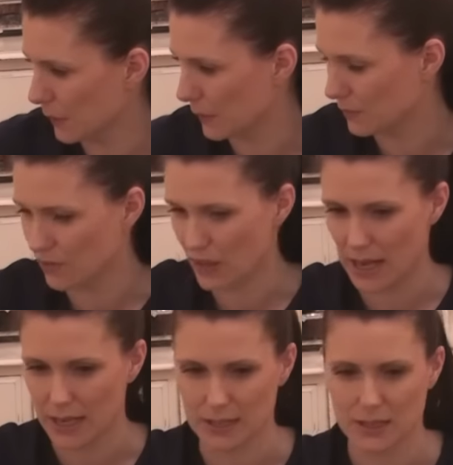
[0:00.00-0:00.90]
of
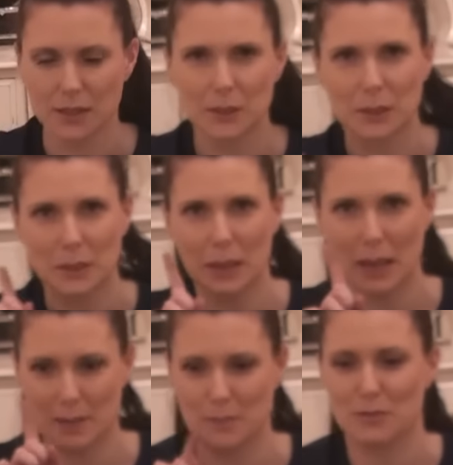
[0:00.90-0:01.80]
that
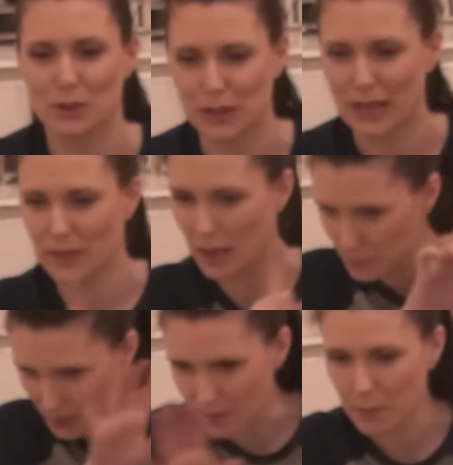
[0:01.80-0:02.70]
I may regret that
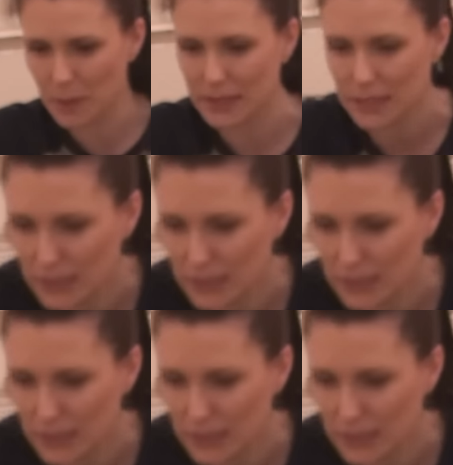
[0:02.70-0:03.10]
but never mind